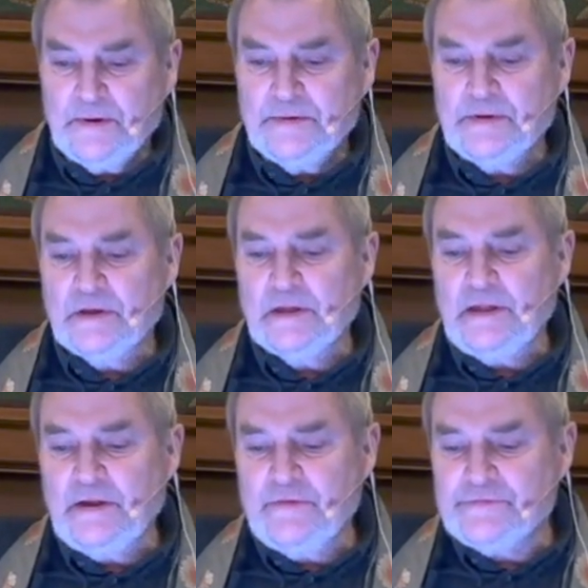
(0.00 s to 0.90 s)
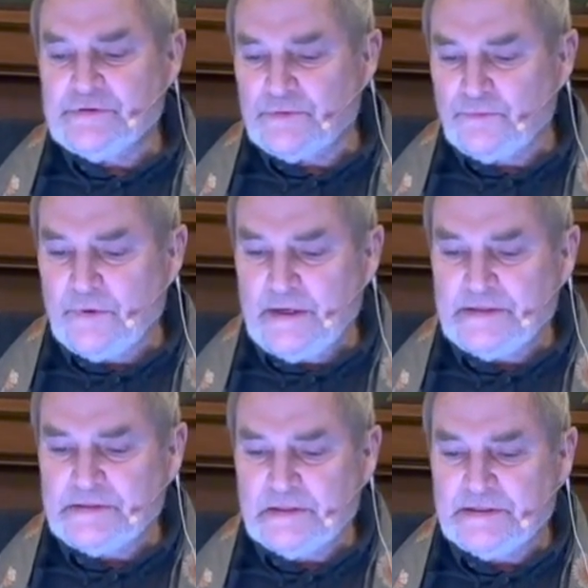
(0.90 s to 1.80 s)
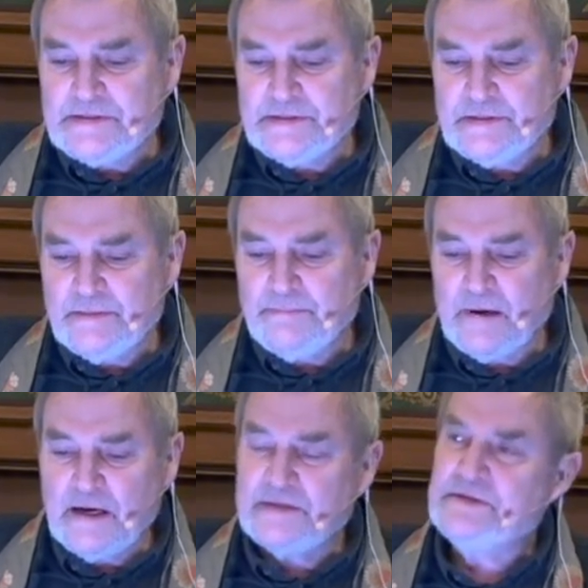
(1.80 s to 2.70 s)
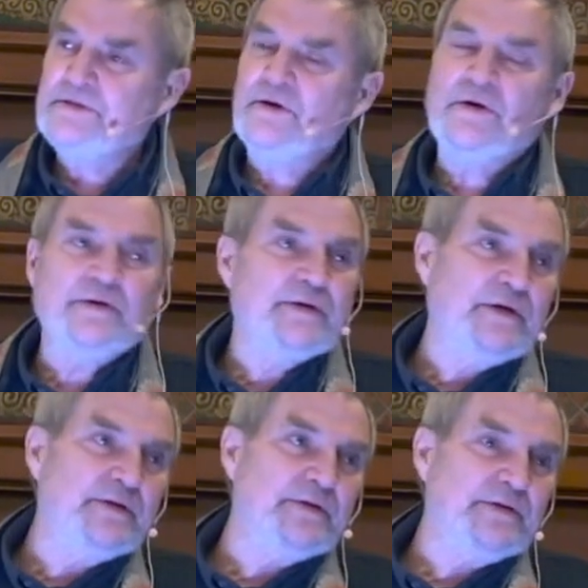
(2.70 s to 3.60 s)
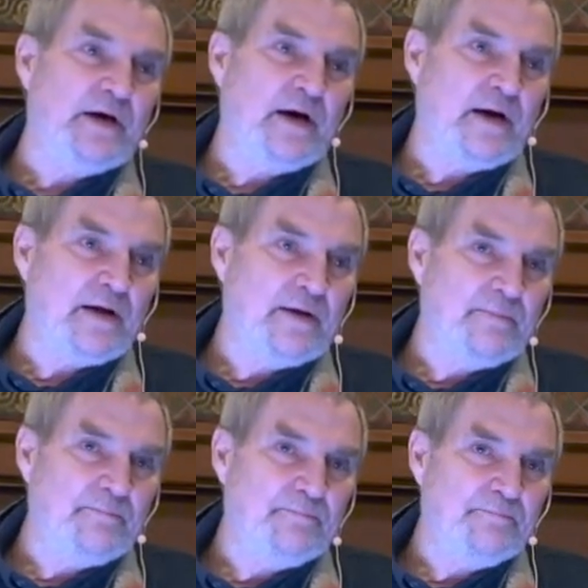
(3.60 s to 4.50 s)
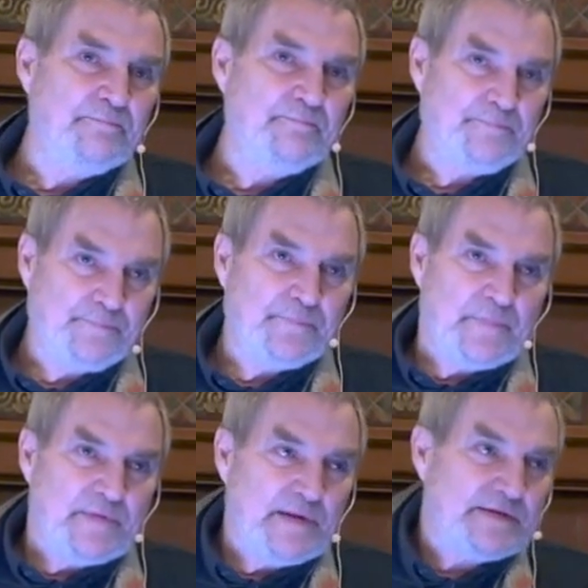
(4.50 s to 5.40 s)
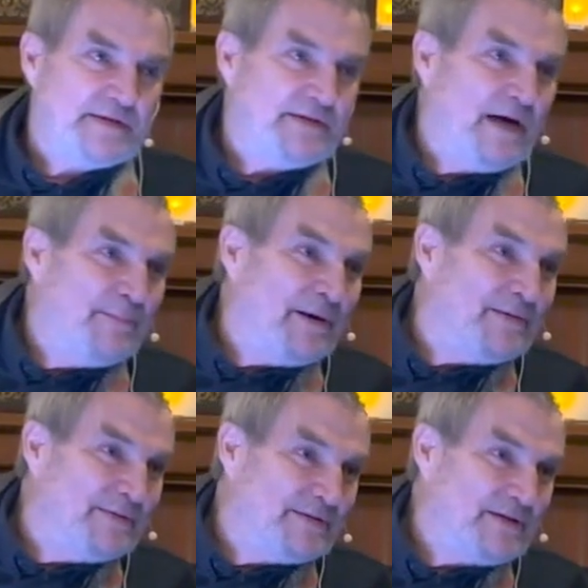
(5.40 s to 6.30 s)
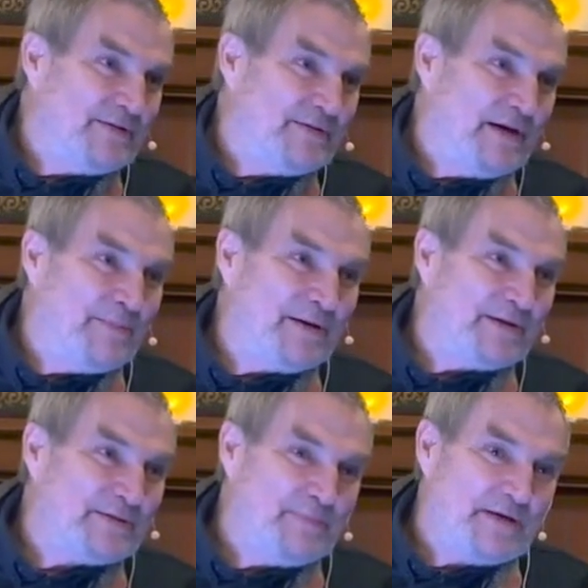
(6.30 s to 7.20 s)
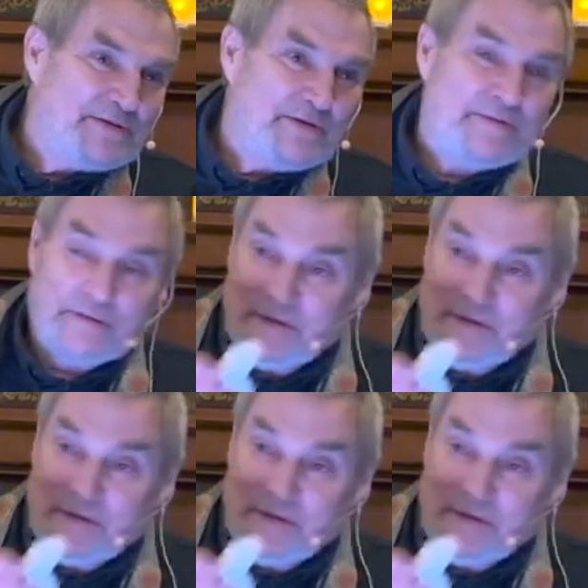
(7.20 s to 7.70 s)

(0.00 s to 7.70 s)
The leaves, the reeds listen and pass it on in the dark. That's the Dharma. That's how the Dharma gets passed on.